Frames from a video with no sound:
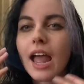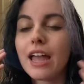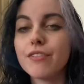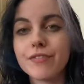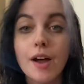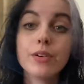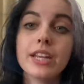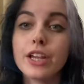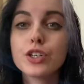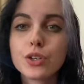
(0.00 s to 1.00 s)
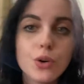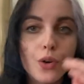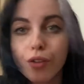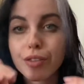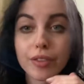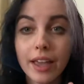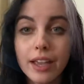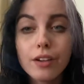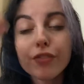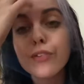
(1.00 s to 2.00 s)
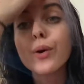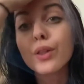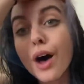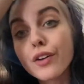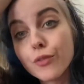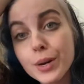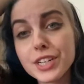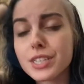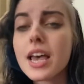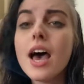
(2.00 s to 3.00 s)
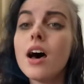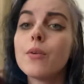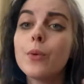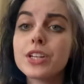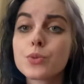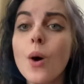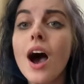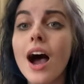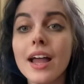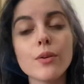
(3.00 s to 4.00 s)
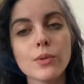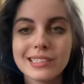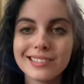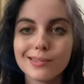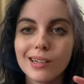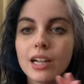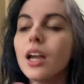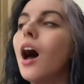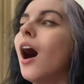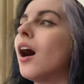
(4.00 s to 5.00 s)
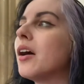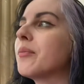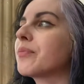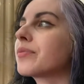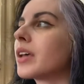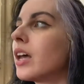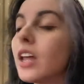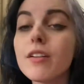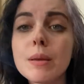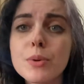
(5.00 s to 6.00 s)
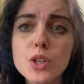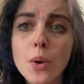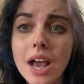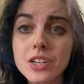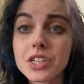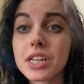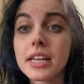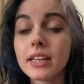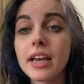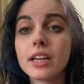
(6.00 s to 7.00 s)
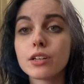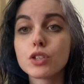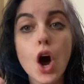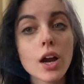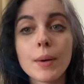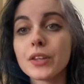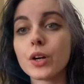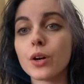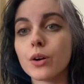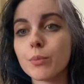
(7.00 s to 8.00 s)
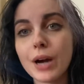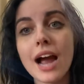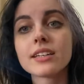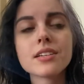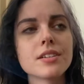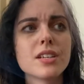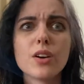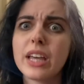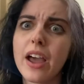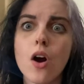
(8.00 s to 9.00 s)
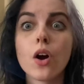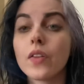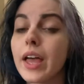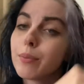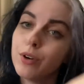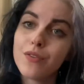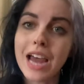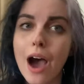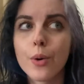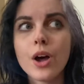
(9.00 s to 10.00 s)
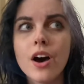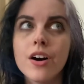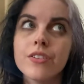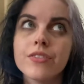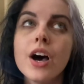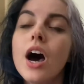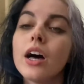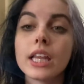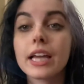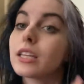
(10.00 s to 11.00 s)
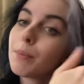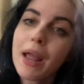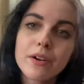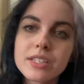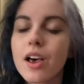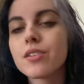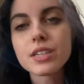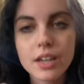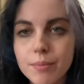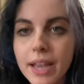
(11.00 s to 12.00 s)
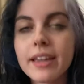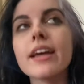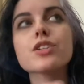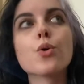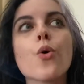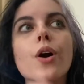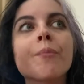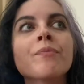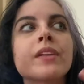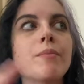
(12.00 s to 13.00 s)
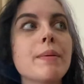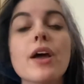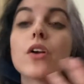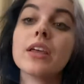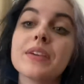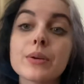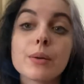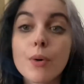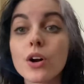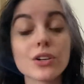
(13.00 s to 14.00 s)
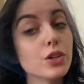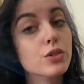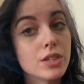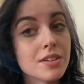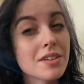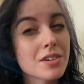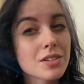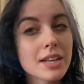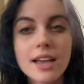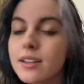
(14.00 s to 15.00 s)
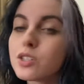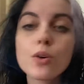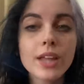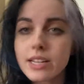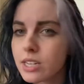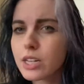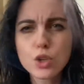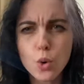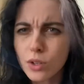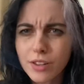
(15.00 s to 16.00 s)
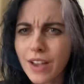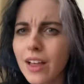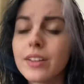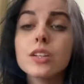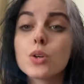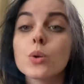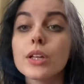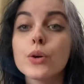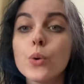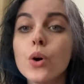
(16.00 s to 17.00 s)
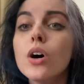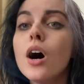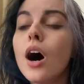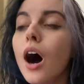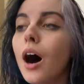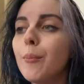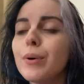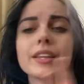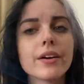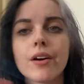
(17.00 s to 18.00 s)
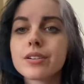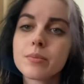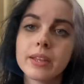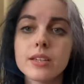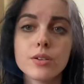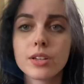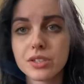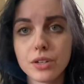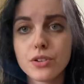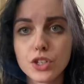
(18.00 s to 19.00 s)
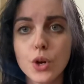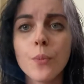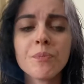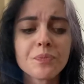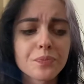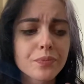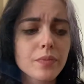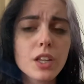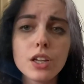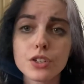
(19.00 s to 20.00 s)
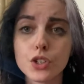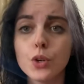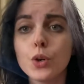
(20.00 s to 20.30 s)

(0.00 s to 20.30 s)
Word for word: a foundational thing for a lot of witches, which is why, which is why, um, a lot of people don't actually like talk about their practice until they are like moved out of like their parents' house, like like in my case, or maybe are living with a partner who does understand. So that's like totally valid and totally cool. Um, but there are some things you can still do to